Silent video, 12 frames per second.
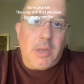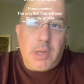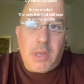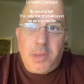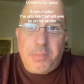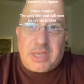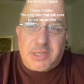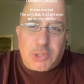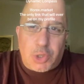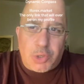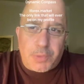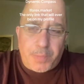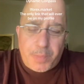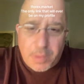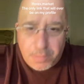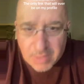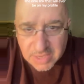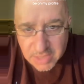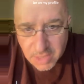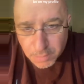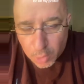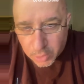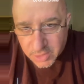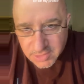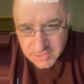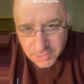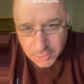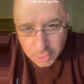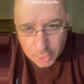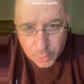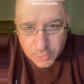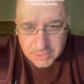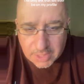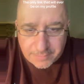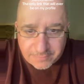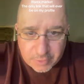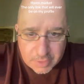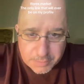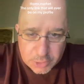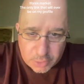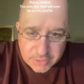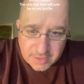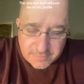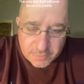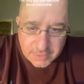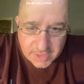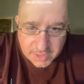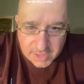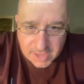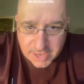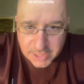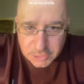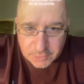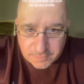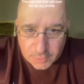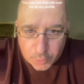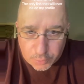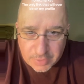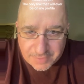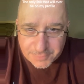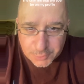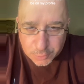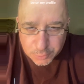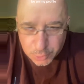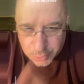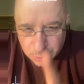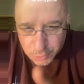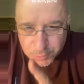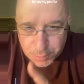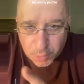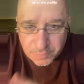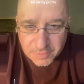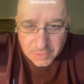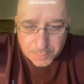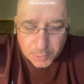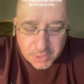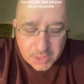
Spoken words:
because they're making markets on the lower time frames looking for that cash flow revenue. So here's proof in the pudding.